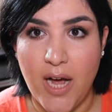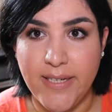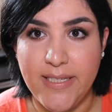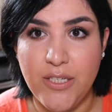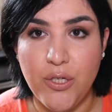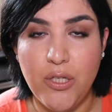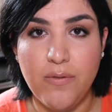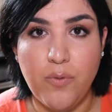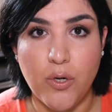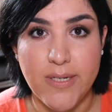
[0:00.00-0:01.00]
ideal
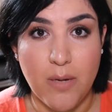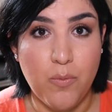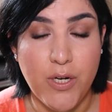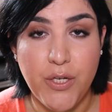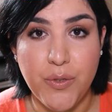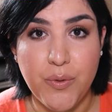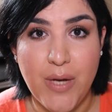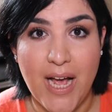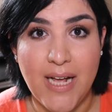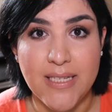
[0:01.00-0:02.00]
for someone who
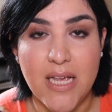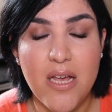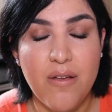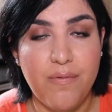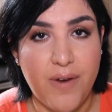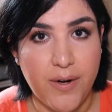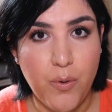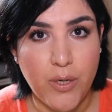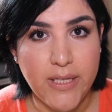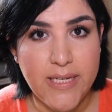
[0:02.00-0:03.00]
has very
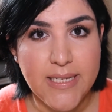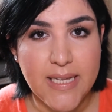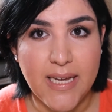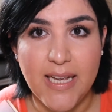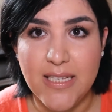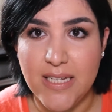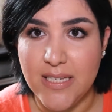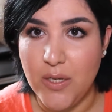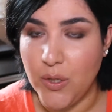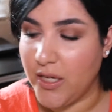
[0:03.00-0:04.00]
oily skin and
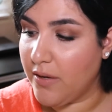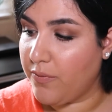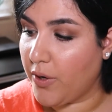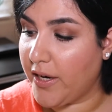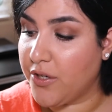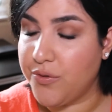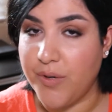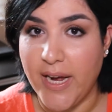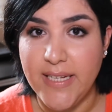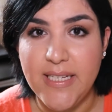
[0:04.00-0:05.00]
is looking for a
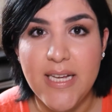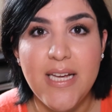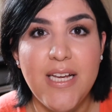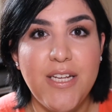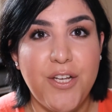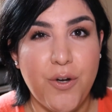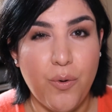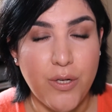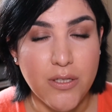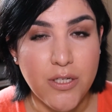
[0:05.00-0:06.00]
great, you
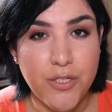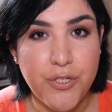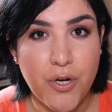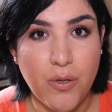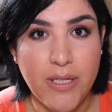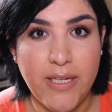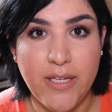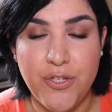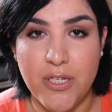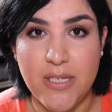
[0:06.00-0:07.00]
know, oil
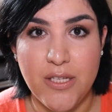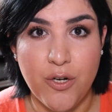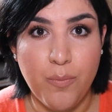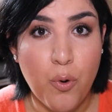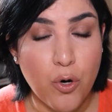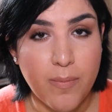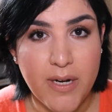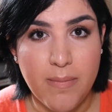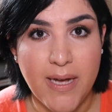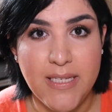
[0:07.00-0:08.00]
controlling, just, you know, pore
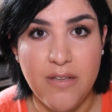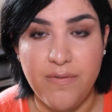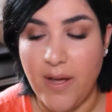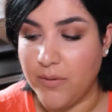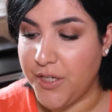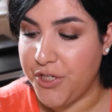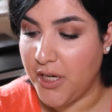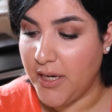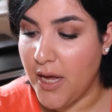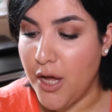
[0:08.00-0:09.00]
minimizing
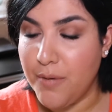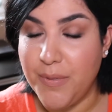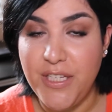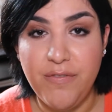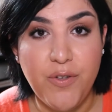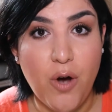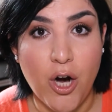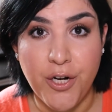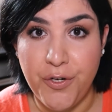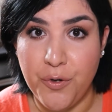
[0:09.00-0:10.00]
foundation. But if you
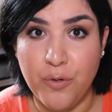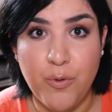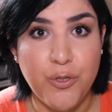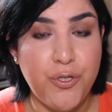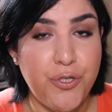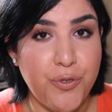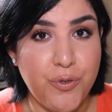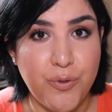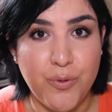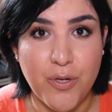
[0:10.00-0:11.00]
are normal
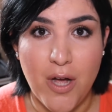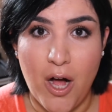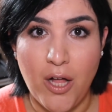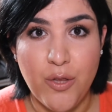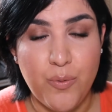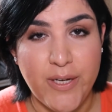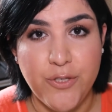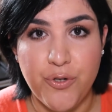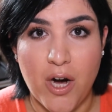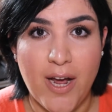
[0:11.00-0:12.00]
to all the way
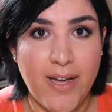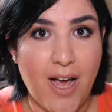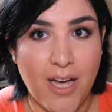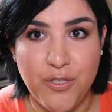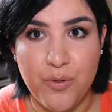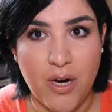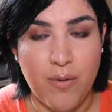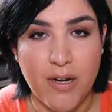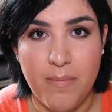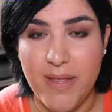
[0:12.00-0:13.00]
dry, I do not
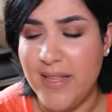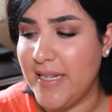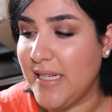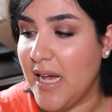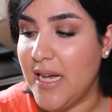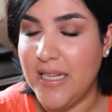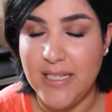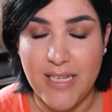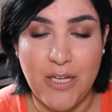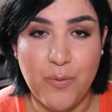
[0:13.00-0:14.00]
recommend this.
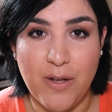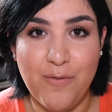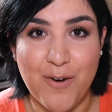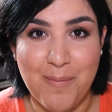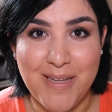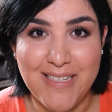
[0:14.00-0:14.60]
Stay away from